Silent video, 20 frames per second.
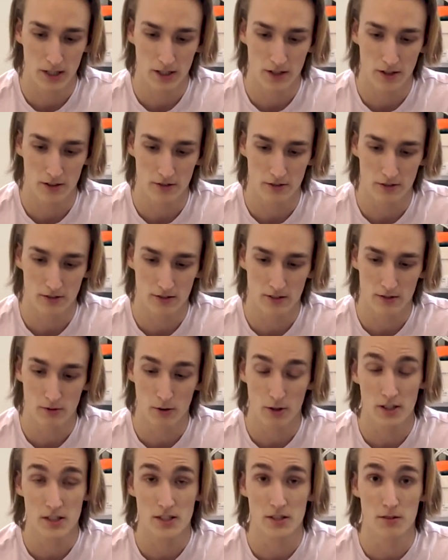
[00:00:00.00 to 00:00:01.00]

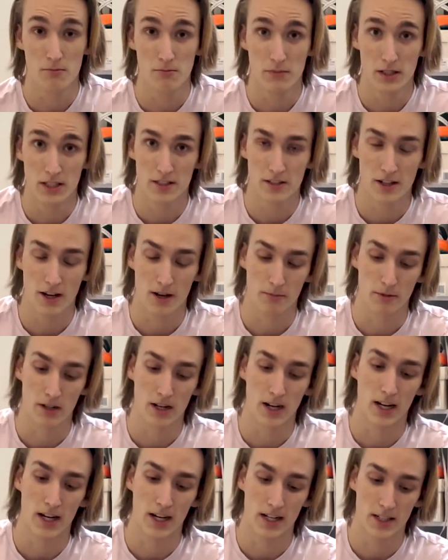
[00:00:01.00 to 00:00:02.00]
This is a mid top, not
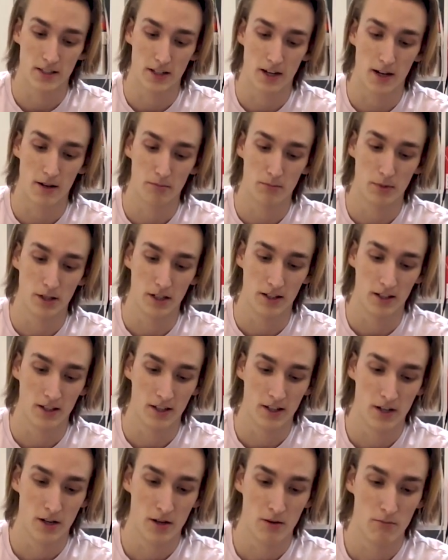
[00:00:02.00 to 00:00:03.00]
a high top, but
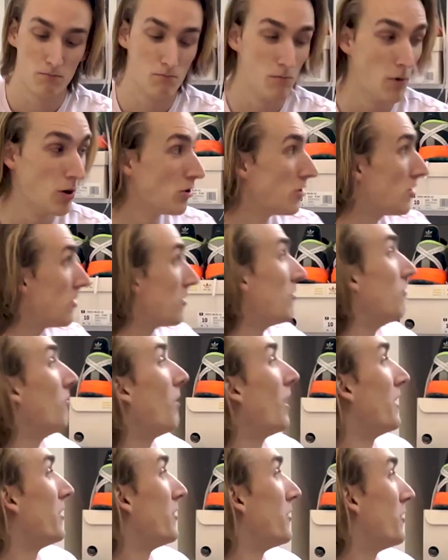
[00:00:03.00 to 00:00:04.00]
most of
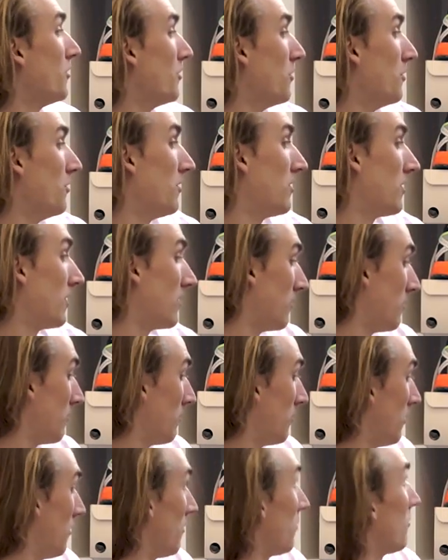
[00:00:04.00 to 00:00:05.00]
my shoes,
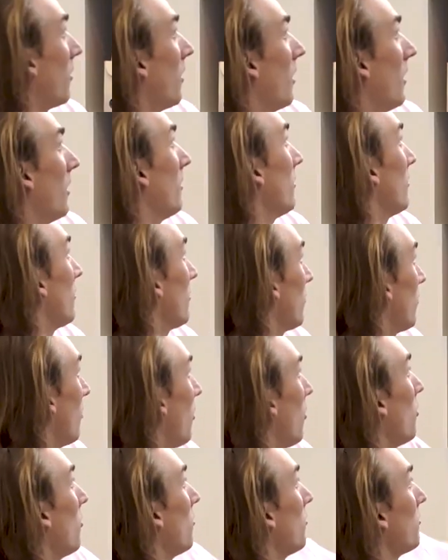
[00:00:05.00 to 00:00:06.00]
if not
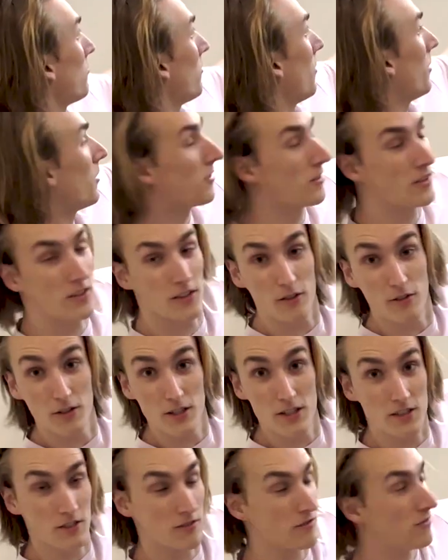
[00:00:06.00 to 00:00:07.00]
all of them other than the
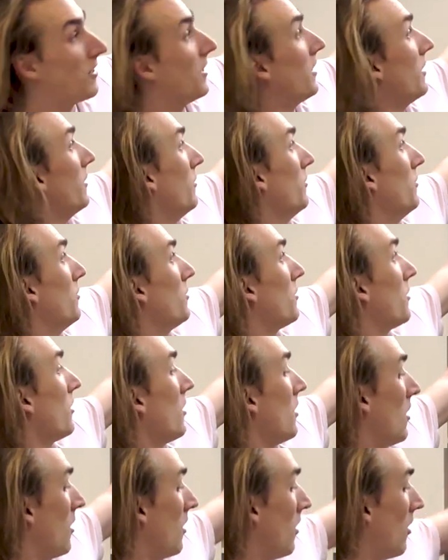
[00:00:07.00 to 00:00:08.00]
recent Fayus,
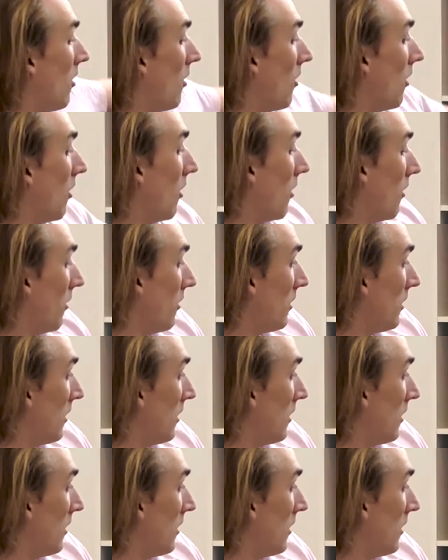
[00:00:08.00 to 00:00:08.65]
are